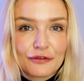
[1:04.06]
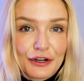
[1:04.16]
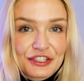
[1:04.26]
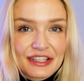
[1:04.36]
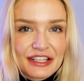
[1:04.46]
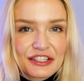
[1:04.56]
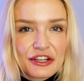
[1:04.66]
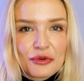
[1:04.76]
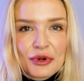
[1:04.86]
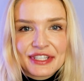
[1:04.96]
First, let's
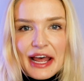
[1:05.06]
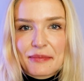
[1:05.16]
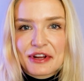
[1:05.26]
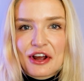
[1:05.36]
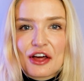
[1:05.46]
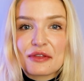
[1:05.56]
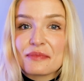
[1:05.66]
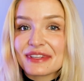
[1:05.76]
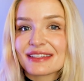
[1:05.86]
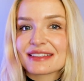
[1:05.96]
look at what's happening on the
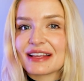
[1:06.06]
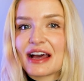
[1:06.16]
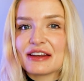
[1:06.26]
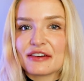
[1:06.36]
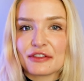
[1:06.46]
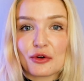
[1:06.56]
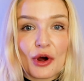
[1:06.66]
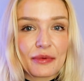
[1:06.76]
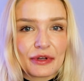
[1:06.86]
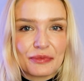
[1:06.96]
business side of the
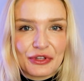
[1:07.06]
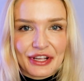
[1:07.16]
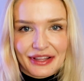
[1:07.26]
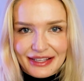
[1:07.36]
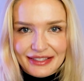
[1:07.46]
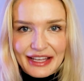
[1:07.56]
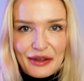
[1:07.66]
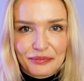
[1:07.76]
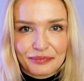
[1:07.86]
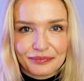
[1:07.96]
quantum computing
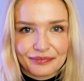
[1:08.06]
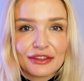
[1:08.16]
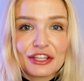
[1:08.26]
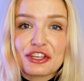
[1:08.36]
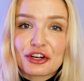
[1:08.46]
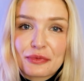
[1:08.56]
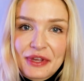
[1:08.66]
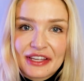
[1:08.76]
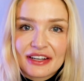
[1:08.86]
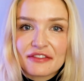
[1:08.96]
landscape. The
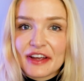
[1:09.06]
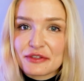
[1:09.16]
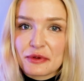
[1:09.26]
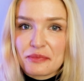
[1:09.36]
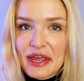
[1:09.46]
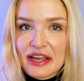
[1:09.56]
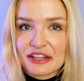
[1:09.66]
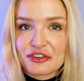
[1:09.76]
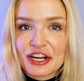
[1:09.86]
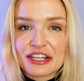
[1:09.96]
European Investment Bank
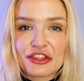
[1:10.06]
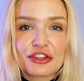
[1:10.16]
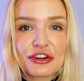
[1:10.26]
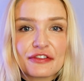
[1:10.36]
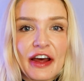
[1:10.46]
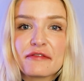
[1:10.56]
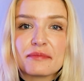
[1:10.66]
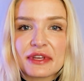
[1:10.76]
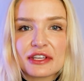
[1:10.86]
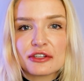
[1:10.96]
has granted 35
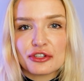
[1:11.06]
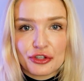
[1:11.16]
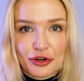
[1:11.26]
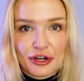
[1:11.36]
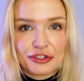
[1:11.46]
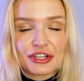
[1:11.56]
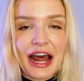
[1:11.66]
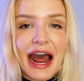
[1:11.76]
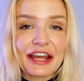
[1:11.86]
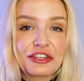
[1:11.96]
million euros to
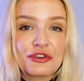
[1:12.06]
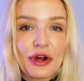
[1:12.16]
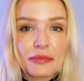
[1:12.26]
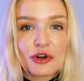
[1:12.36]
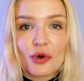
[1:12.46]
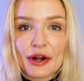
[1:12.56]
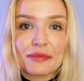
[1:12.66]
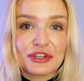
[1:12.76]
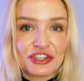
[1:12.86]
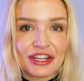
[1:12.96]
IQM Quantum
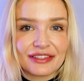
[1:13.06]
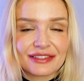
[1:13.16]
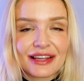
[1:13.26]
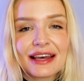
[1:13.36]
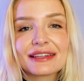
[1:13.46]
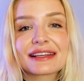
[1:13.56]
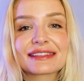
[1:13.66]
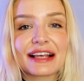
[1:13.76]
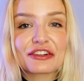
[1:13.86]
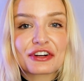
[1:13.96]
Machines to
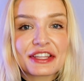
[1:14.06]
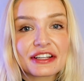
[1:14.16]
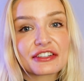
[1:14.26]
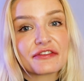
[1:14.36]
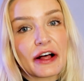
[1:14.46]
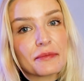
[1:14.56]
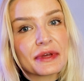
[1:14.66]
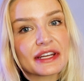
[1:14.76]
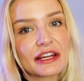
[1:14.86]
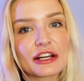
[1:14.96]
accelerate their
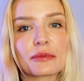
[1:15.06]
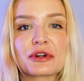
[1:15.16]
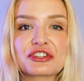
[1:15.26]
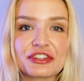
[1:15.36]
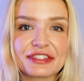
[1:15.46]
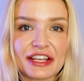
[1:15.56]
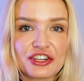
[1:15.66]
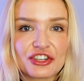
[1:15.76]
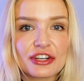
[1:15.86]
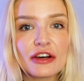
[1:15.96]
development and
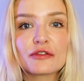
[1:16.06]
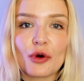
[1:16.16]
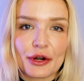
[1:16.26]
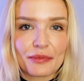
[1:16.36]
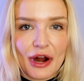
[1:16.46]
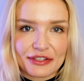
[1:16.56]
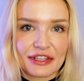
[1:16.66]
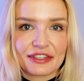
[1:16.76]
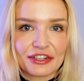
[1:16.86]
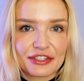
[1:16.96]
commercialization of quantum
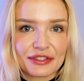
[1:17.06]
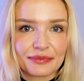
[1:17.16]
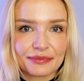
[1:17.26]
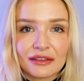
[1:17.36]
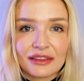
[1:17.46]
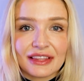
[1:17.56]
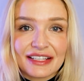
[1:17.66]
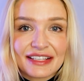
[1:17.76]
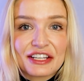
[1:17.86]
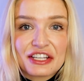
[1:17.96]
processors.
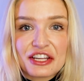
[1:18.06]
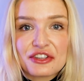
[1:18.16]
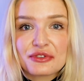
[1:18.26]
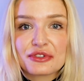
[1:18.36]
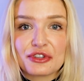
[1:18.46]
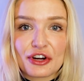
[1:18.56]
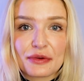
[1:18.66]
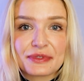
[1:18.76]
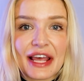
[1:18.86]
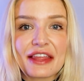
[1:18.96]
This continues
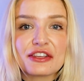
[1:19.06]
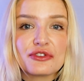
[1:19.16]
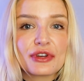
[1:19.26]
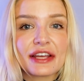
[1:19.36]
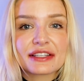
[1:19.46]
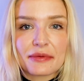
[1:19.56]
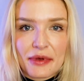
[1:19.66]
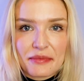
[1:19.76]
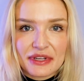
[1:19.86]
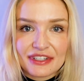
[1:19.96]
Europe's and the UK's
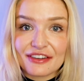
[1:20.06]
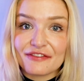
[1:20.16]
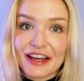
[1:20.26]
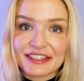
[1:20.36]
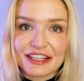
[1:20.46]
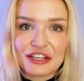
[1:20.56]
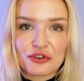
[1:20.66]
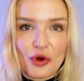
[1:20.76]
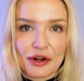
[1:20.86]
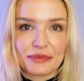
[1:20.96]
commitment to investing in
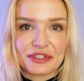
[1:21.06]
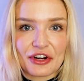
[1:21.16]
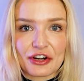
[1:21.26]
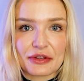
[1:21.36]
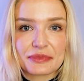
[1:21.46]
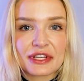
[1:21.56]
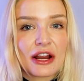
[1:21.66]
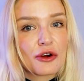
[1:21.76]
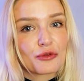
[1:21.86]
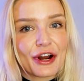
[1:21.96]
quantum startups,
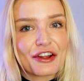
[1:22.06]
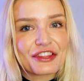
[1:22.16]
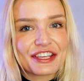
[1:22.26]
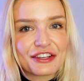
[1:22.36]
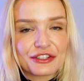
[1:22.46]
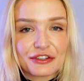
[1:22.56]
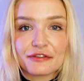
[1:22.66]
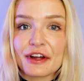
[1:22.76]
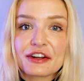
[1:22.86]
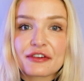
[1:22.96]
right on the heels of
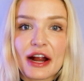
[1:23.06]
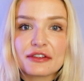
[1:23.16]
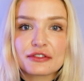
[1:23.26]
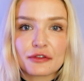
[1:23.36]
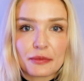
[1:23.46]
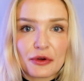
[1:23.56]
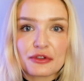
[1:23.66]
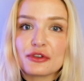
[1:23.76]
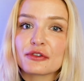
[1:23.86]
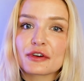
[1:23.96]
funding rounds for both
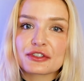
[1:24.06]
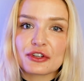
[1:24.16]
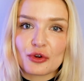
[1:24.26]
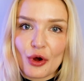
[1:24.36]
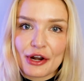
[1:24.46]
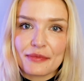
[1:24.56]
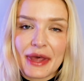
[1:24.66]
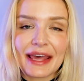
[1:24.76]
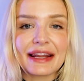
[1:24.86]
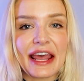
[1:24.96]
Universal Quantum
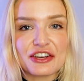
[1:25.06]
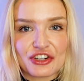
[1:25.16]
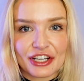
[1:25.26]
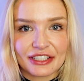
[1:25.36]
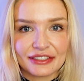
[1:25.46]
and Ionq.